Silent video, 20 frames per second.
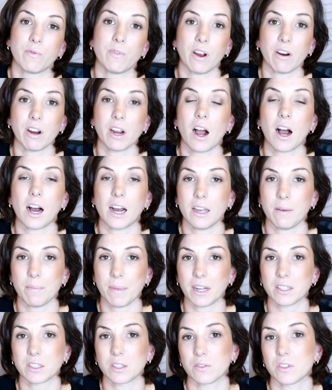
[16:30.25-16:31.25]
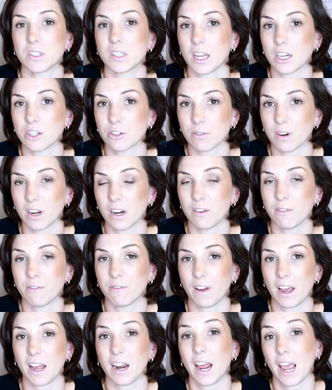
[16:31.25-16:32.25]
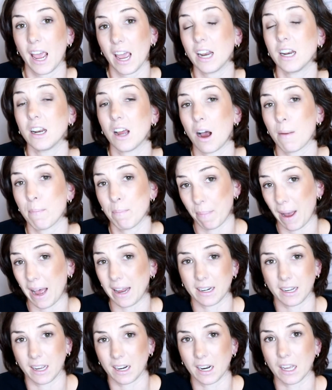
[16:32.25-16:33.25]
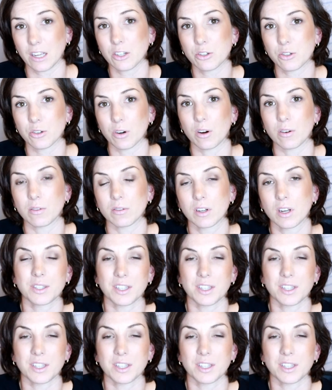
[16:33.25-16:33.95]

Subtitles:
very high amounts of saturated fat and bad cholesterol.